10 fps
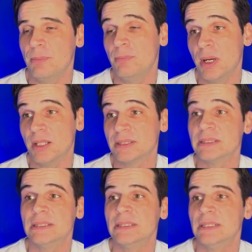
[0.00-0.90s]
But
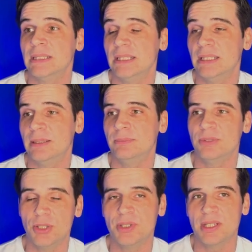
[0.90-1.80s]

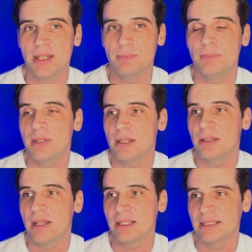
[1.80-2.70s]
using them
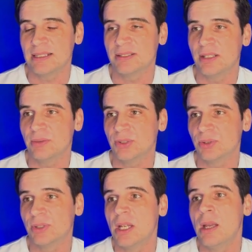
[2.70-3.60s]
as an external
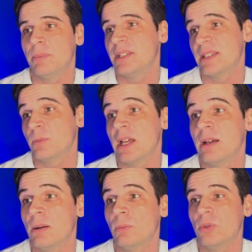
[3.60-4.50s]
source, but this is
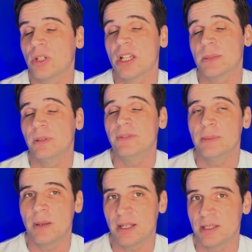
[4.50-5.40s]
where customer
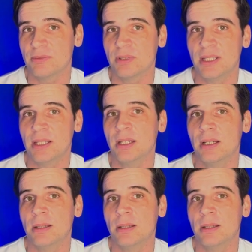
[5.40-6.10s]
feedback is really